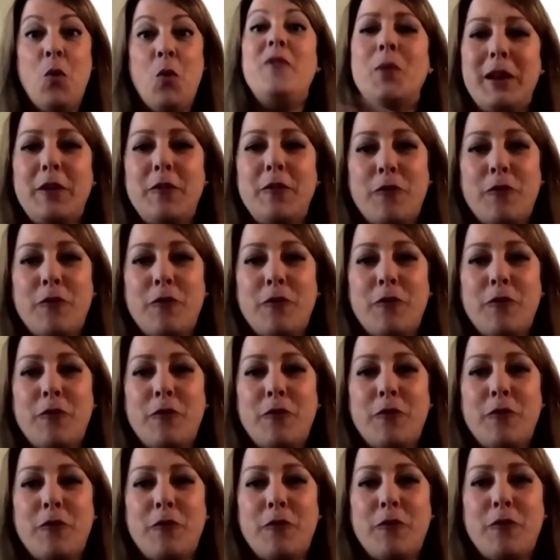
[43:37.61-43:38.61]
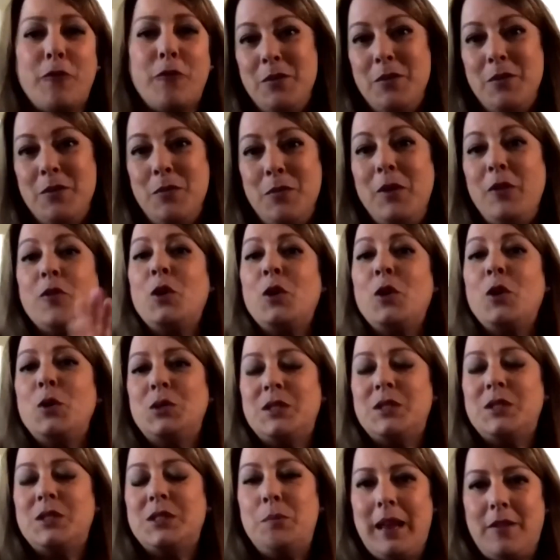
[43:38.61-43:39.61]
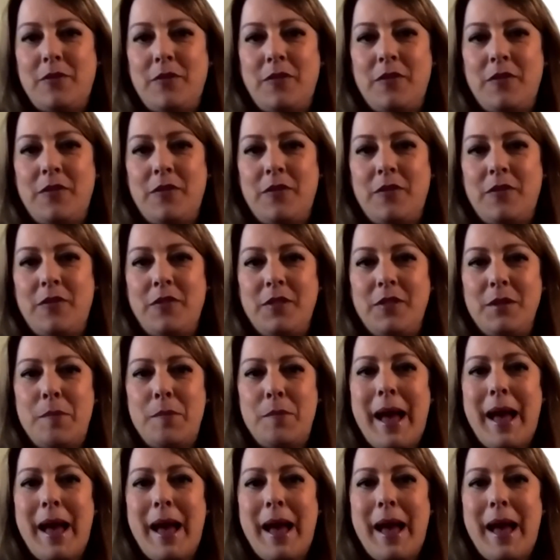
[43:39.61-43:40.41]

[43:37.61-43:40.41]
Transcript: we've already frozen. We froze the beef.